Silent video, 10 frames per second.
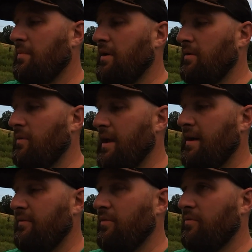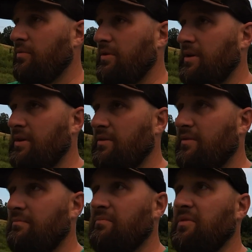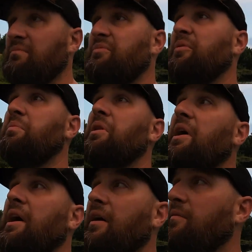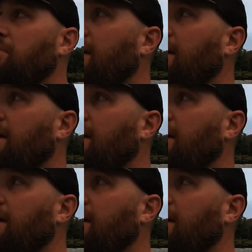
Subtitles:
but we have really good supply of